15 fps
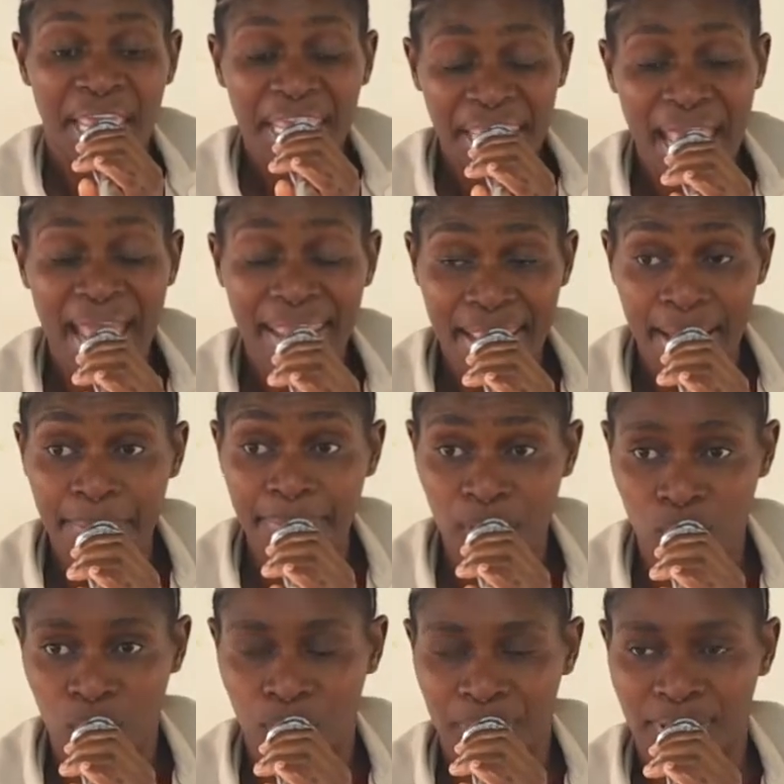Here I am,
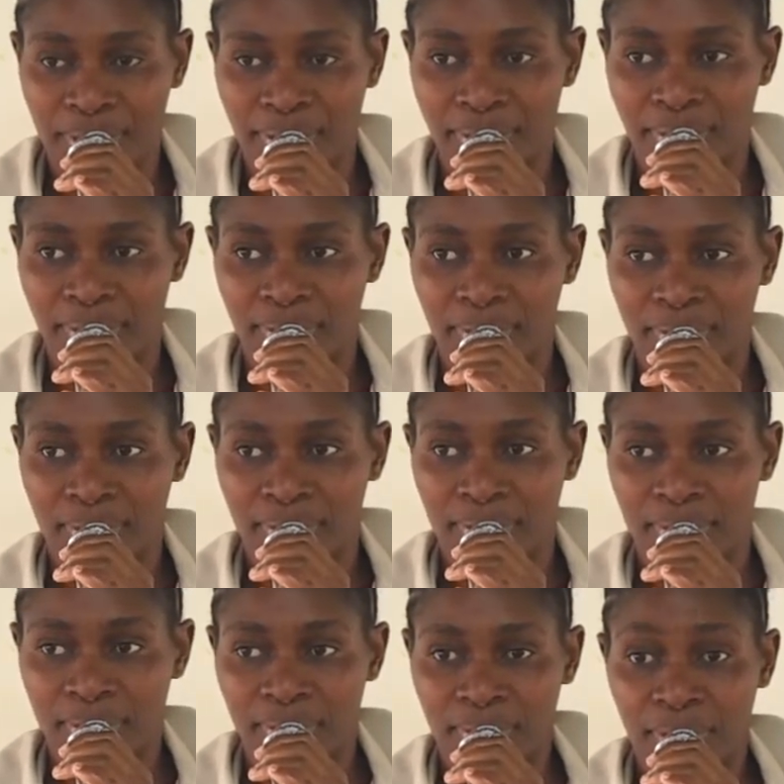Lord.
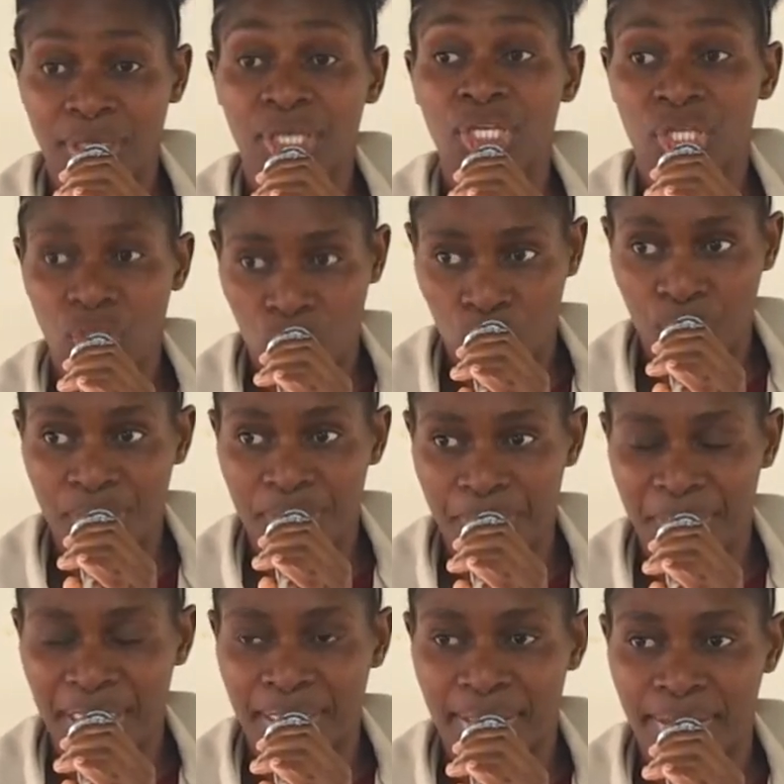Use
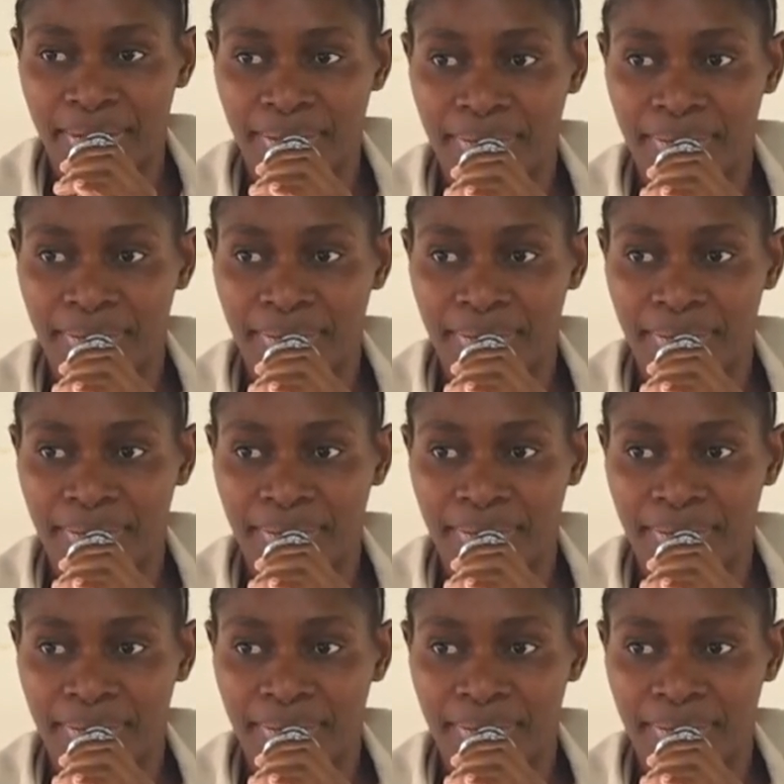me.